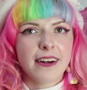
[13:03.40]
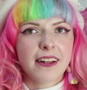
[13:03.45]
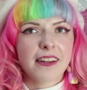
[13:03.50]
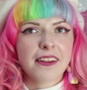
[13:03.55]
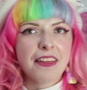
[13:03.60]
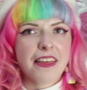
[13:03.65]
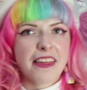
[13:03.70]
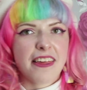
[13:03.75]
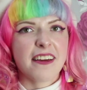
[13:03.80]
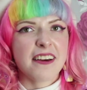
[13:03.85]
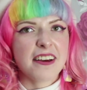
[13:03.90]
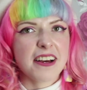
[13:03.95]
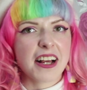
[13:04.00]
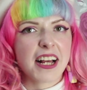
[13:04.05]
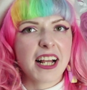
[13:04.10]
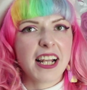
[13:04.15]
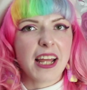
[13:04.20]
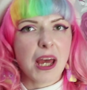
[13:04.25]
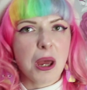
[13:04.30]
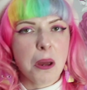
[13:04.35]
I'll insert a
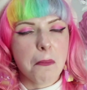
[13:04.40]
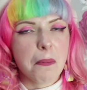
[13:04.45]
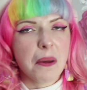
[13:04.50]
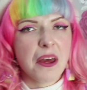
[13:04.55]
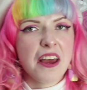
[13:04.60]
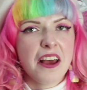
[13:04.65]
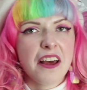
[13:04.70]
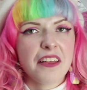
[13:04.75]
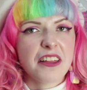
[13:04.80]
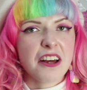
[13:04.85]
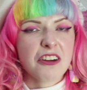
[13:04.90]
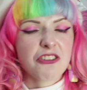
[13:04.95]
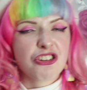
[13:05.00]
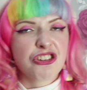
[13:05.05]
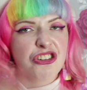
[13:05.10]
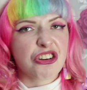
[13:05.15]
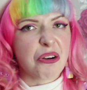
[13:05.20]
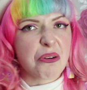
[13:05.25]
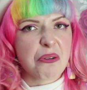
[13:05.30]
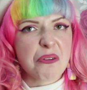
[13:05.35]
clip that
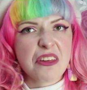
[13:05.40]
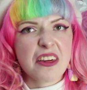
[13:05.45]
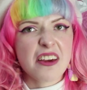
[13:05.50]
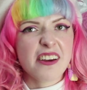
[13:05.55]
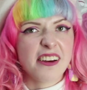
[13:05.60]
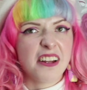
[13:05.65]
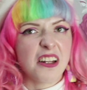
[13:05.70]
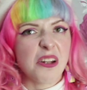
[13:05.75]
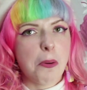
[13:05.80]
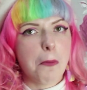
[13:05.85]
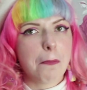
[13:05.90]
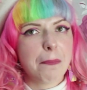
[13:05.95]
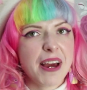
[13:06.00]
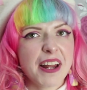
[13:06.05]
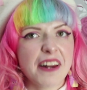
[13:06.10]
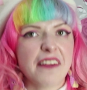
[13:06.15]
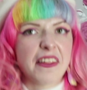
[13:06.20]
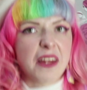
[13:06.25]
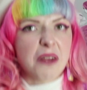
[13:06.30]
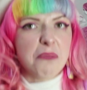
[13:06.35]
shows it a lot
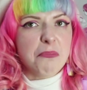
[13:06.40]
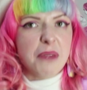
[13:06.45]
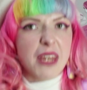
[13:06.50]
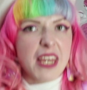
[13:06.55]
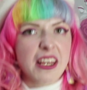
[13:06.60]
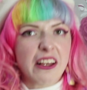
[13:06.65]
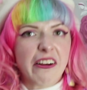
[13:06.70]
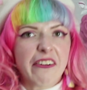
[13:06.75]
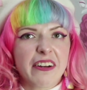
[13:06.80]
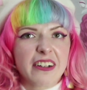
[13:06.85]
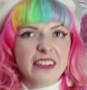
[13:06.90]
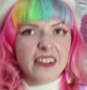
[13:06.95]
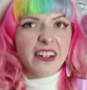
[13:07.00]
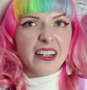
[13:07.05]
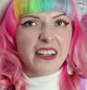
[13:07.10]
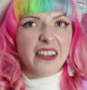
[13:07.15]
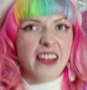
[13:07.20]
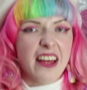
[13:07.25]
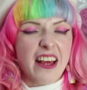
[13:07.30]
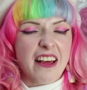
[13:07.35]
better than me going like
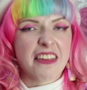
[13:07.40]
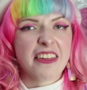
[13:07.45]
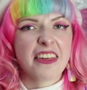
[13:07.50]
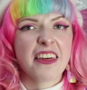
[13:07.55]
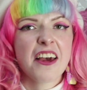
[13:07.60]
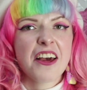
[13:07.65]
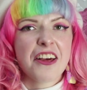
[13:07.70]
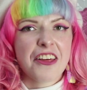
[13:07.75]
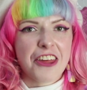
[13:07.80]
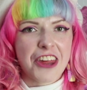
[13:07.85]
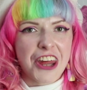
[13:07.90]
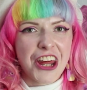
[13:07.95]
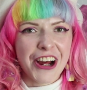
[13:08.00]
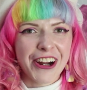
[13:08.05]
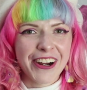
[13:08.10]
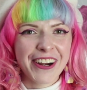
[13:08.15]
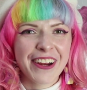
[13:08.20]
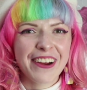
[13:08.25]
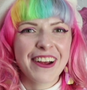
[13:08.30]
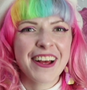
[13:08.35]
this. So
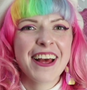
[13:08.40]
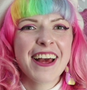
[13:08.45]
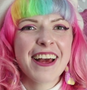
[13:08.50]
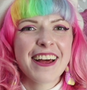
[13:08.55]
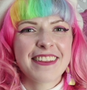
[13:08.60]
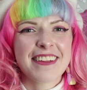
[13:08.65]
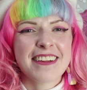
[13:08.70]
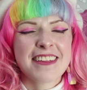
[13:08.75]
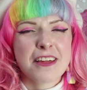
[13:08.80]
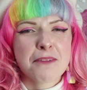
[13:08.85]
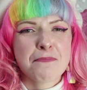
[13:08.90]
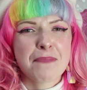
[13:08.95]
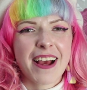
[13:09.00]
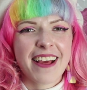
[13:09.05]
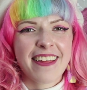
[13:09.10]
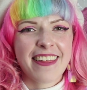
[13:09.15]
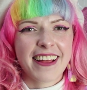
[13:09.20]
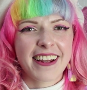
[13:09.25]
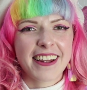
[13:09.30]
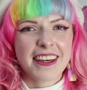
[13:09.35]
this is
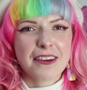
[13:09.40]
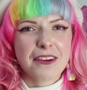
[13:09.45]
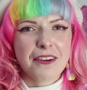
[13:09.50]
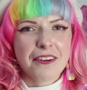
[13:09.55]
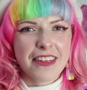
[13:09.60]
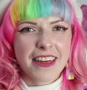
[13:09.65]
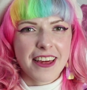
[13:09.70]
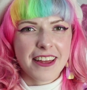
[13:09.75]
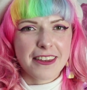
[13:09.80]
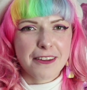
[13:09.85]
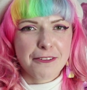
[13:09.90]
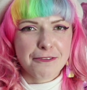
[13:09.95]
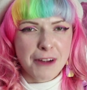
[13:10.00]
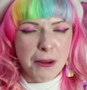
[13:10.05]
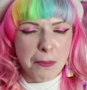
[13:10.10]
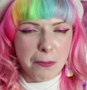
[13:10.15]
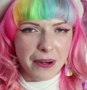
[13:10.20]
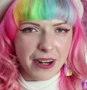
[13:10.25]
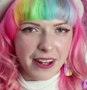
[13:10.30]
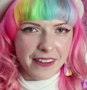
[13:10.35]
basically using the
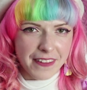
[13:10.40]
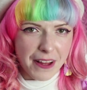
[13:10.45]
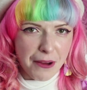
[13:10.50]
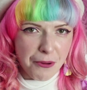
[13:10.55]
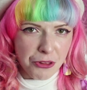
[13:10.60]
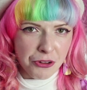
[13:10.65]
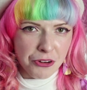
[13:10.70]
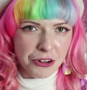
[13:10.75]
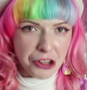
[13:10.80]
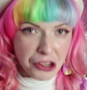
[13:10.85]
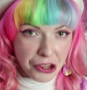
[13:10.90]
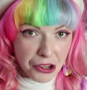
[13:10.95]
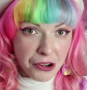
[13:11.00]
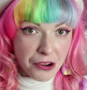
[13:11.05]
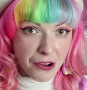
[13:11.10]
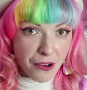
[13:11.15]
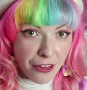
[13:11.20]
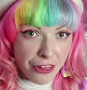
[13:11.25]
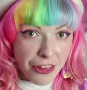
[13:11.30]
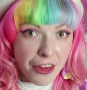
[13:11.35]
fabric that I was going to
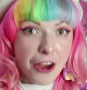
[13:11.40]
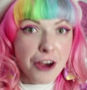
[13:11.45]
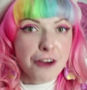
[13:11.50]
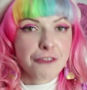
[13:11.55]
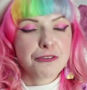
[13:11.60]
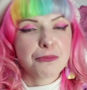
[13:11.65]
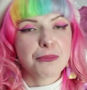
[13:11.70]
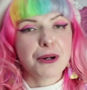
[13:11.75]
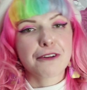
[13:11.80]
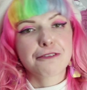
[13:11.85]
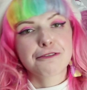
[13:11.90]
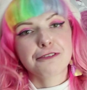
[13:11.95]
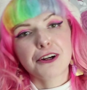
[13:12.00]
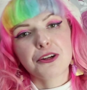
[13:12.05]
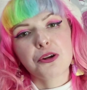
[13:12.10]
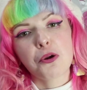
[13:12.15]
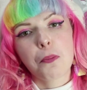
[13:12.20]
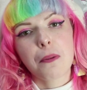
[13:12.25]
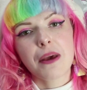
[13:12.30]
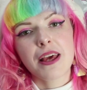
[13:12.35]
use for my
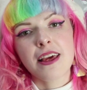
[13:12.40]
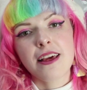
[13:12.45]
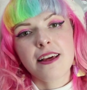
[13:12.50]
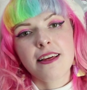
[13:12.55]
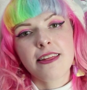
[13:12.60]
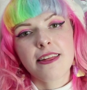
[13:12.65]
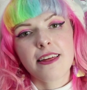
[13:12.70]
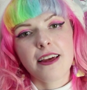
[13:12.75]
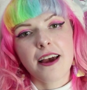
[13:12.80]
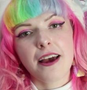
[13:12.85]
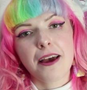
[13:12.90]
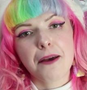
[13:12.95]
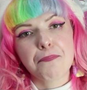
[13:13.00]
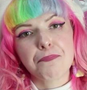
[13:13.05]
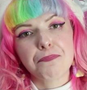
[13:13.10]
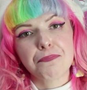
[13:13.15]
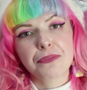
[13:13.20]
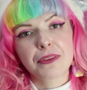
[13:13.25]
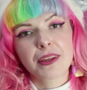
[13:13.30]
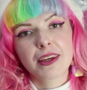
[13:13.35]
final piece
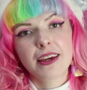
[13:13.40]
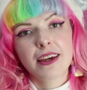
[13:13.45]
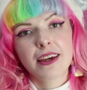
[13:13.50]
in